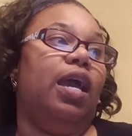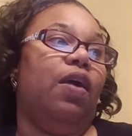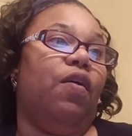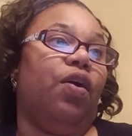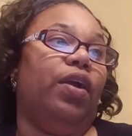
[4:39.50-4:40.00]

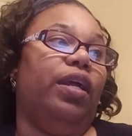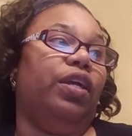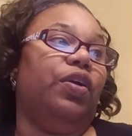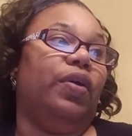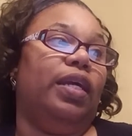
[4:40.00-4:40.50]
or
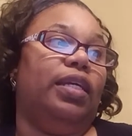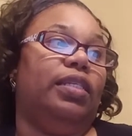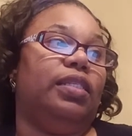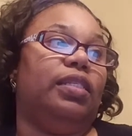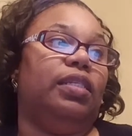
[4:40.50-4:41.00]

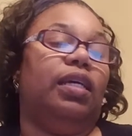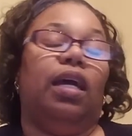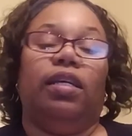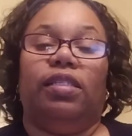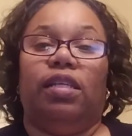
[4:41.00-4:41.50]
increase
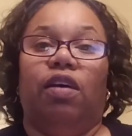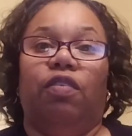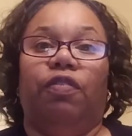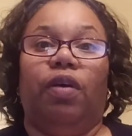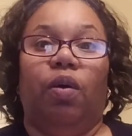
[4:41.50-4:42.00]
a
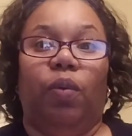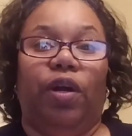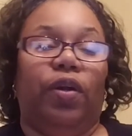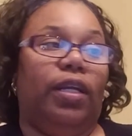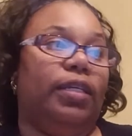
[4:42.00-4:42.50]

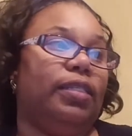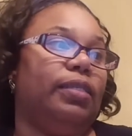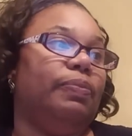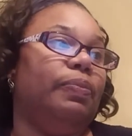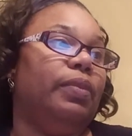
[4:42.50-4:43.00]
self-awareness.
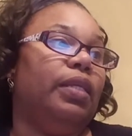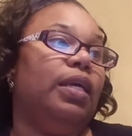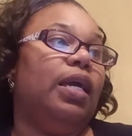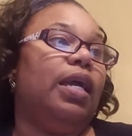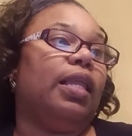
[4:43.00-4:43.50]

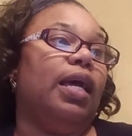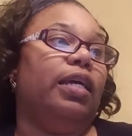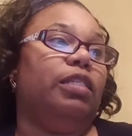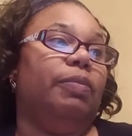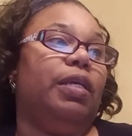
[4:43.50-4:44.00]

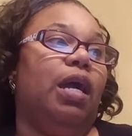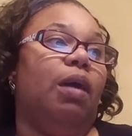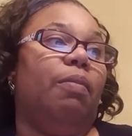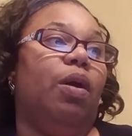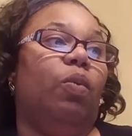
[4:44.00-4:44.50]
Clients
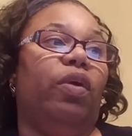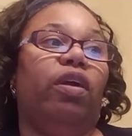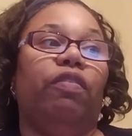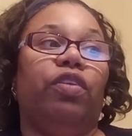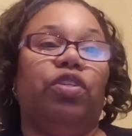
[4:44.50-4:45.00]
become
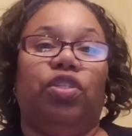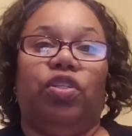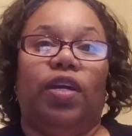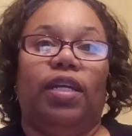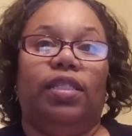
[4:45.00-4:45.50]
aware of their
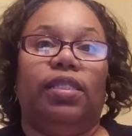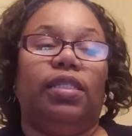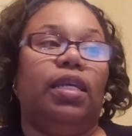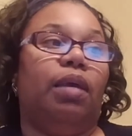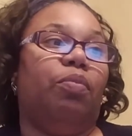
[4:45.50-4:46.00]

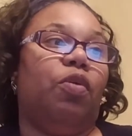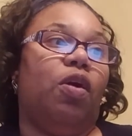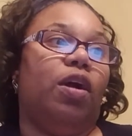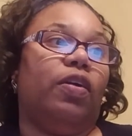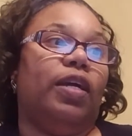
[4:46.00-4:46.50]
strengths and
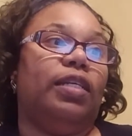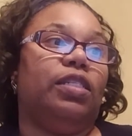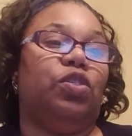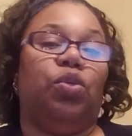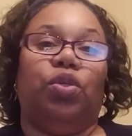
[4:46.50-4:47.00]

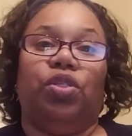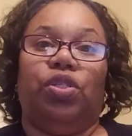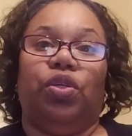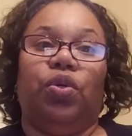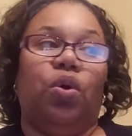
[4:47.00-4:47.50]
progress towards
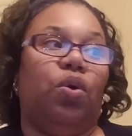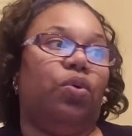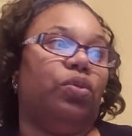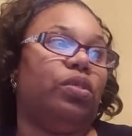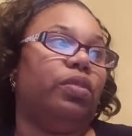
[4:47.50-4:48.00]
their
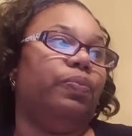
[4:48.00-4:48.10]
goals.